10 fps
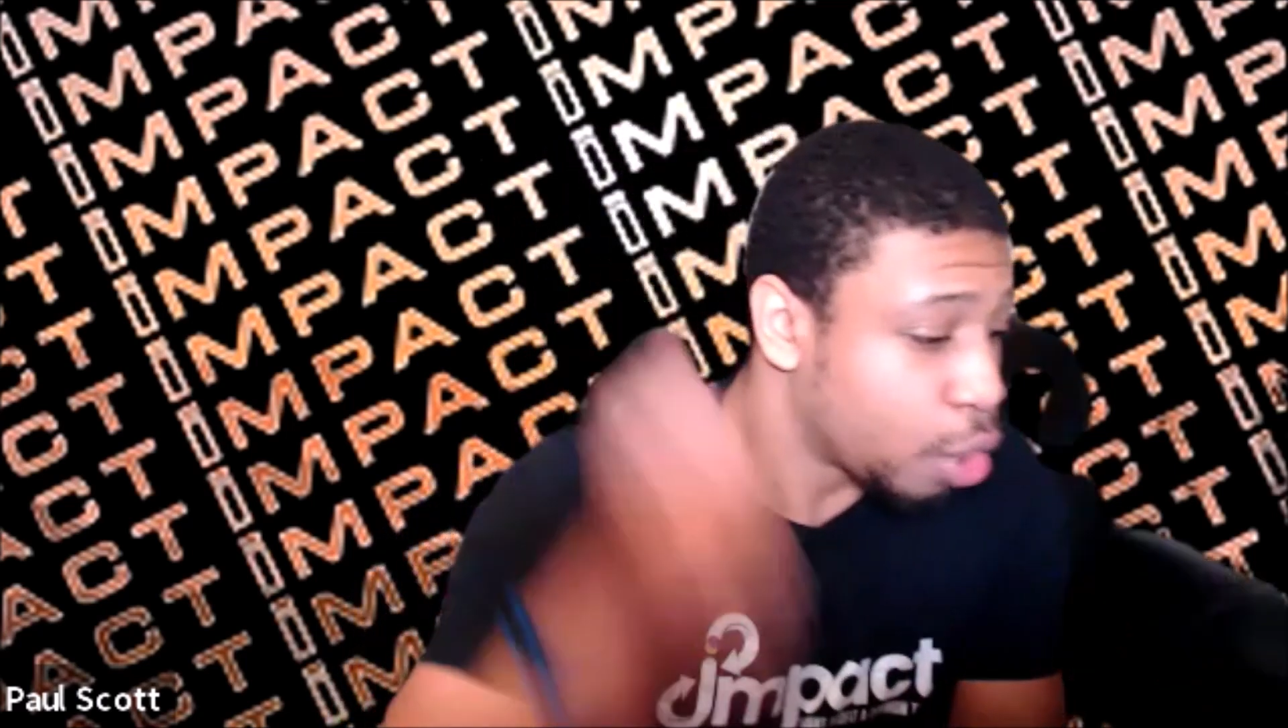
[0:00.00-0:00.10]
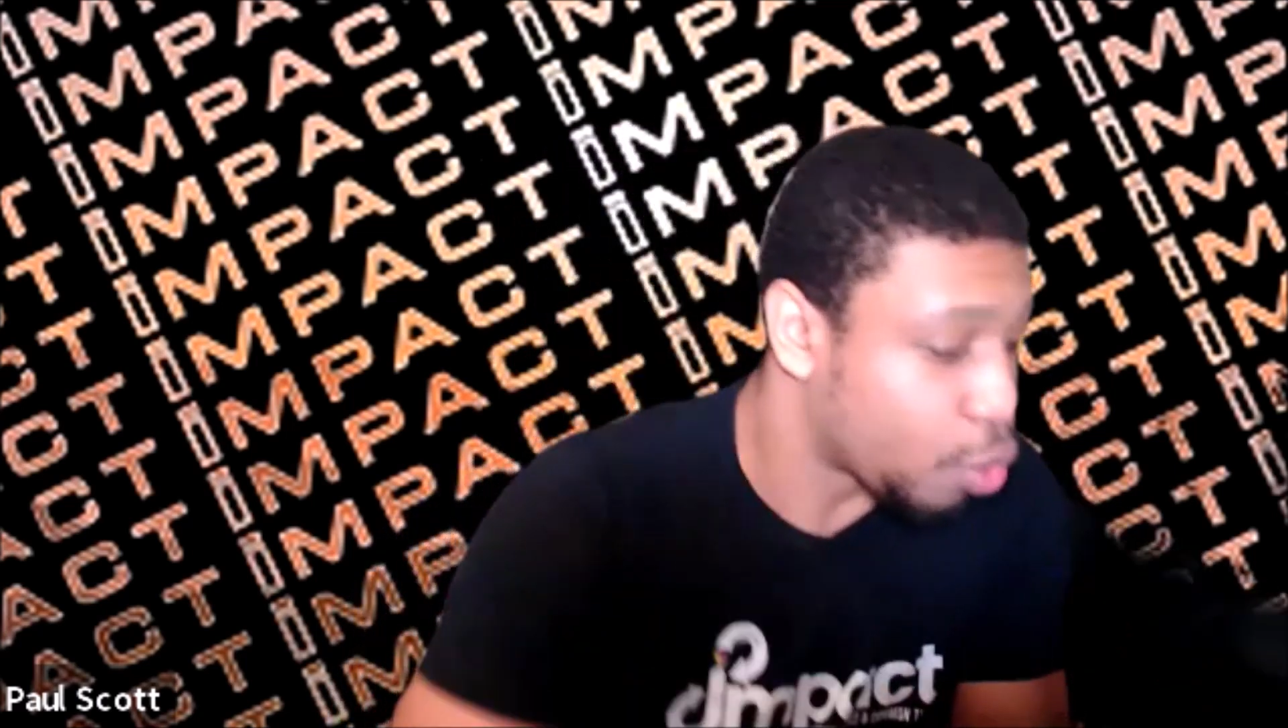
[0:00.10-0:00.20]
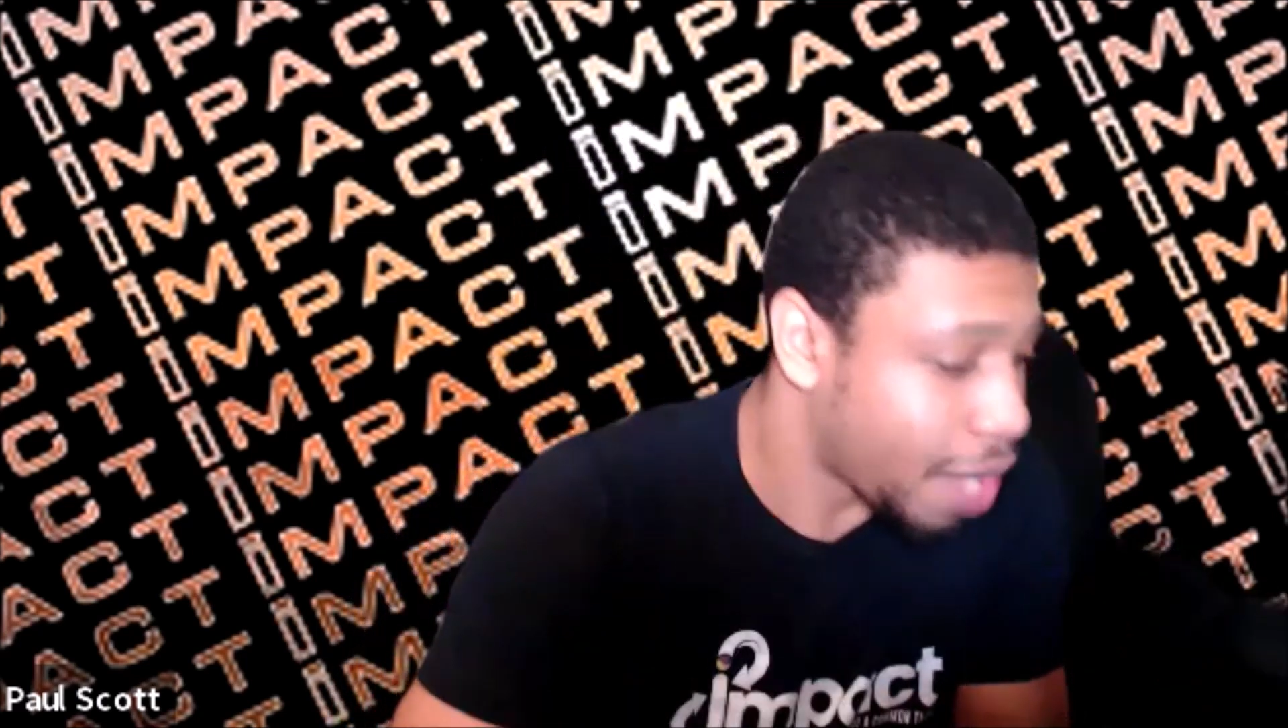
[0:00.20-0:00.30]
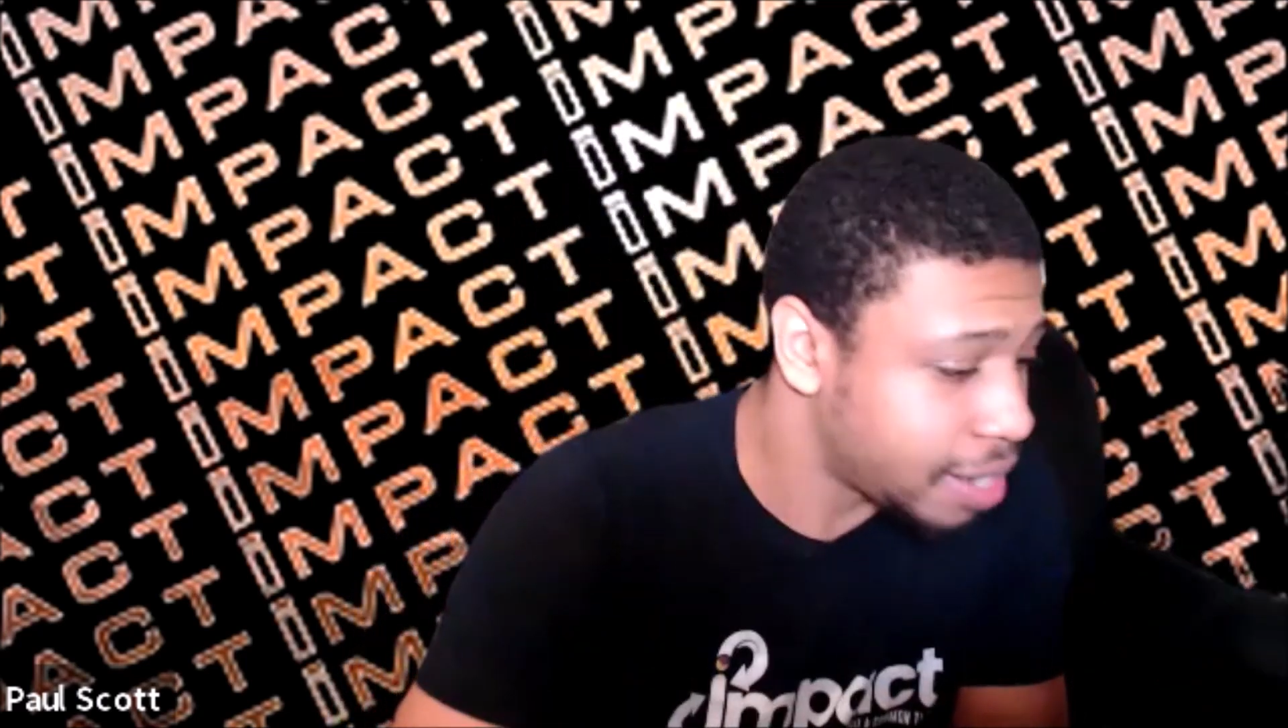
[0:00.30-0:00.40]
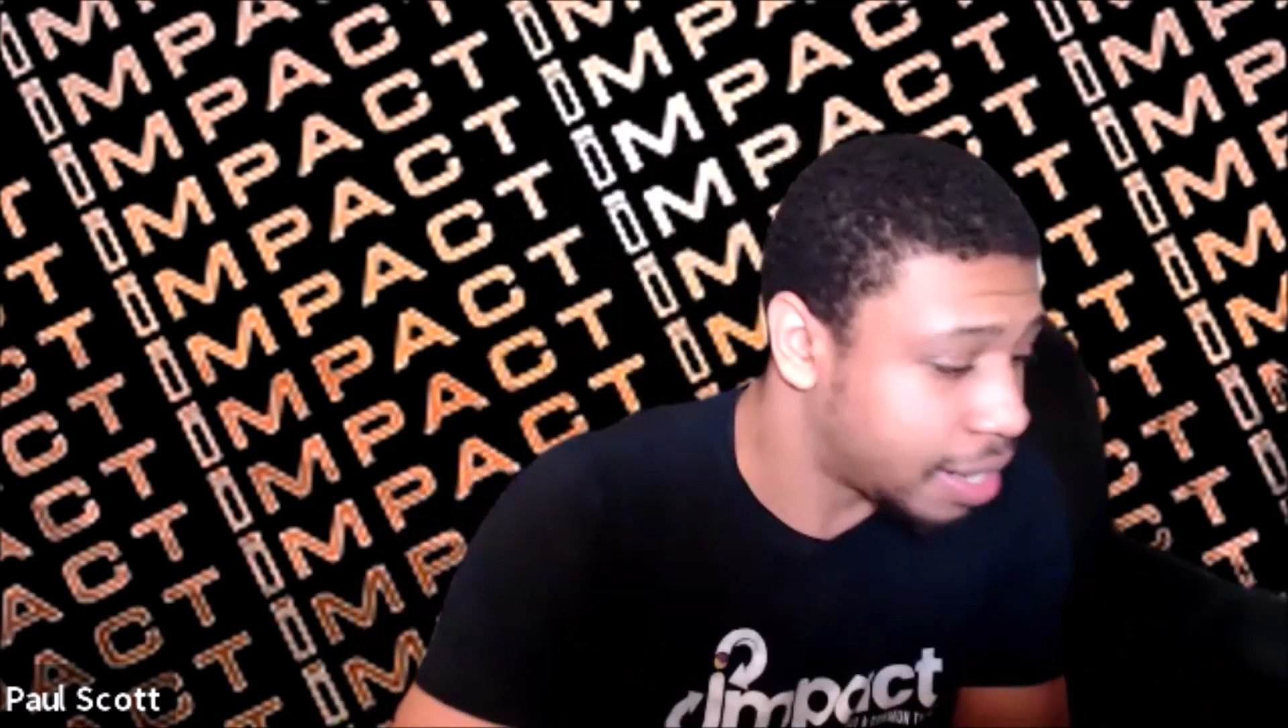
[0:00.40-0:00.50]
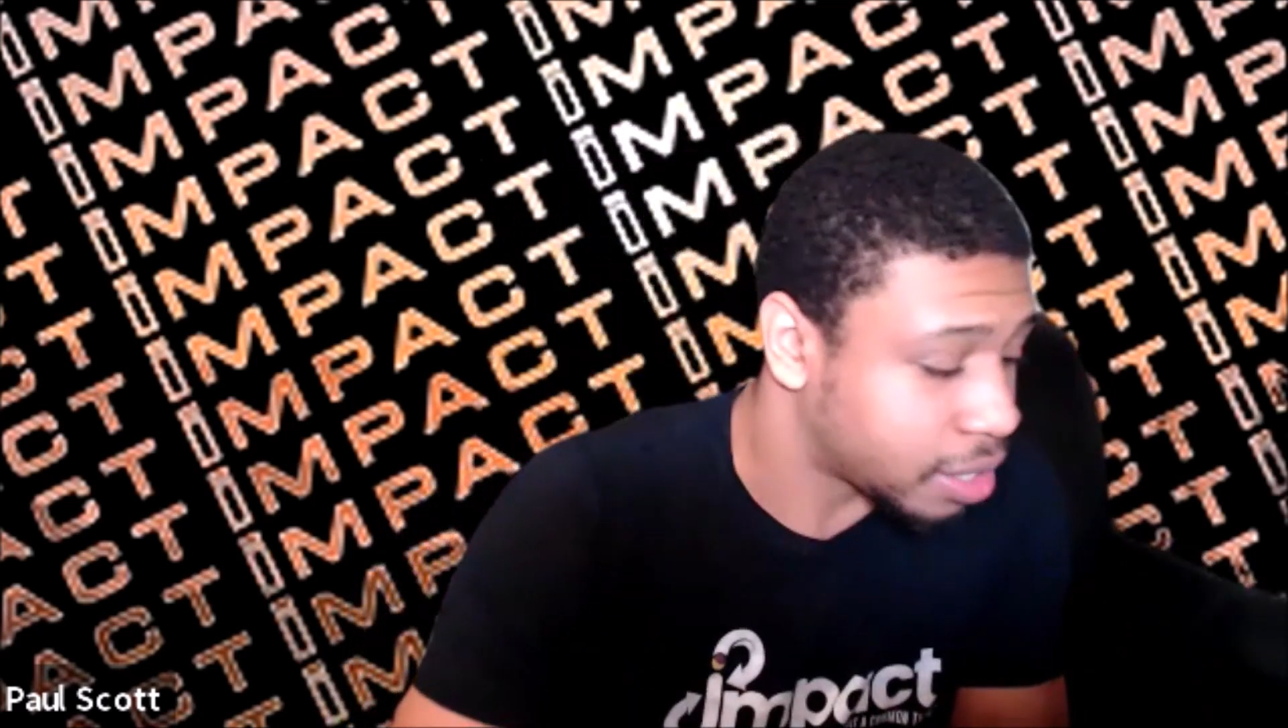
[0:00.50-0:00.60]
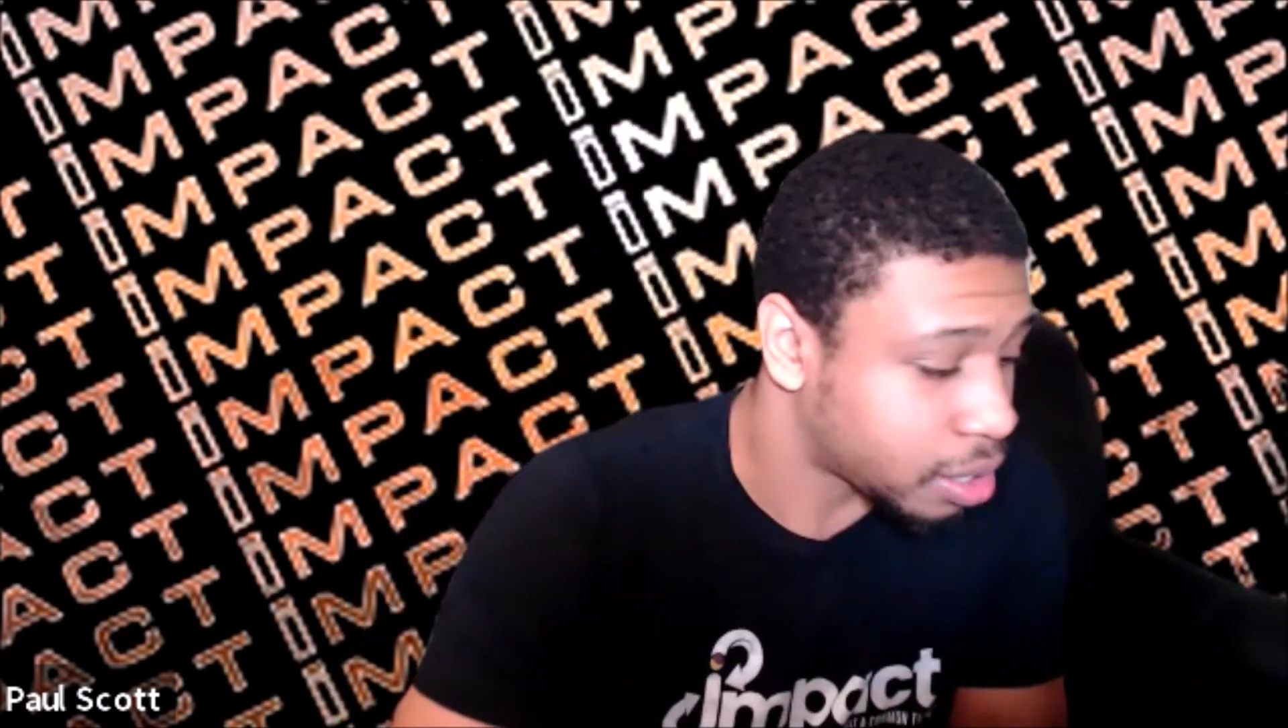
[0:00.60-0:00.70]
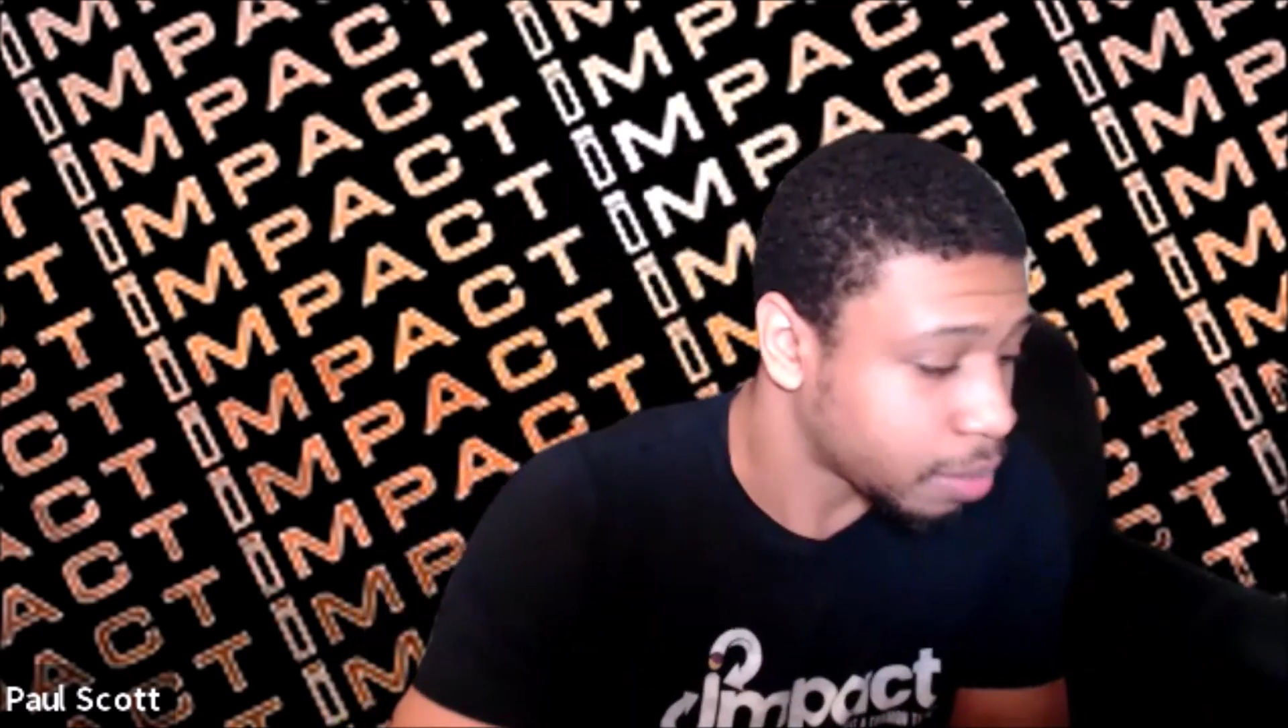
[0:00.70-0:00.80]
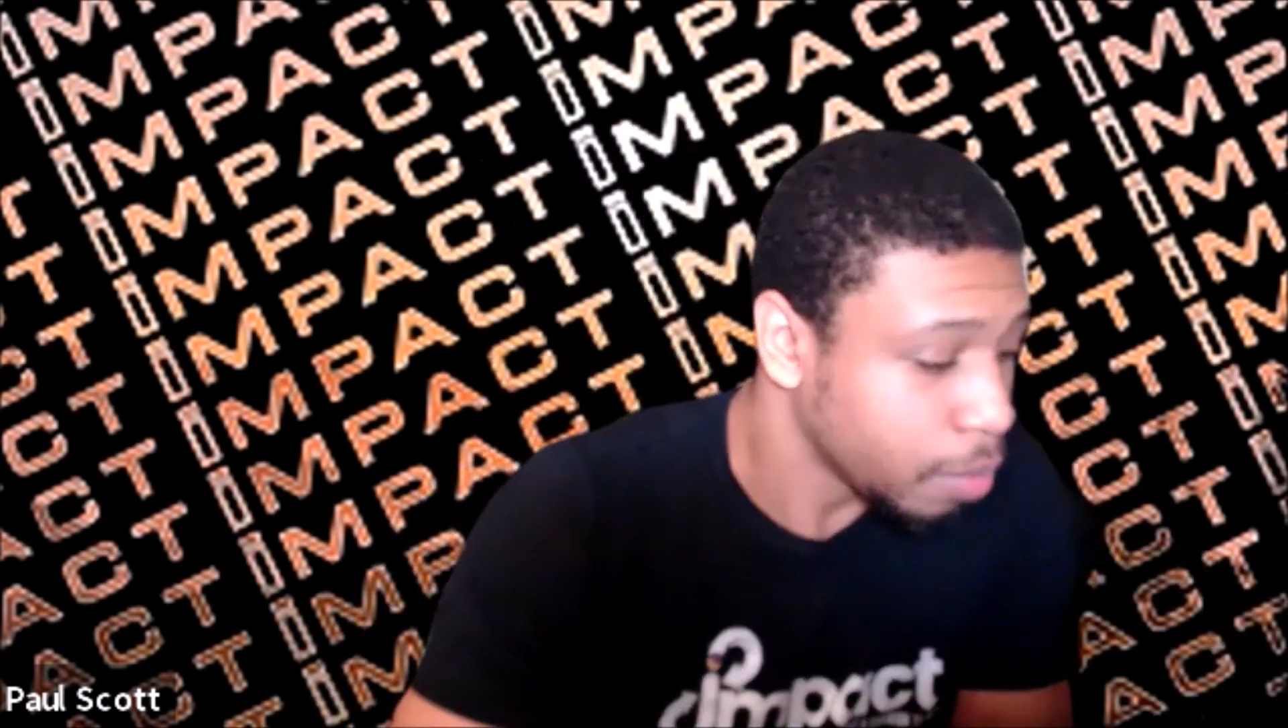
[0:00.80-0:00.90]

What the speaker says: greatness.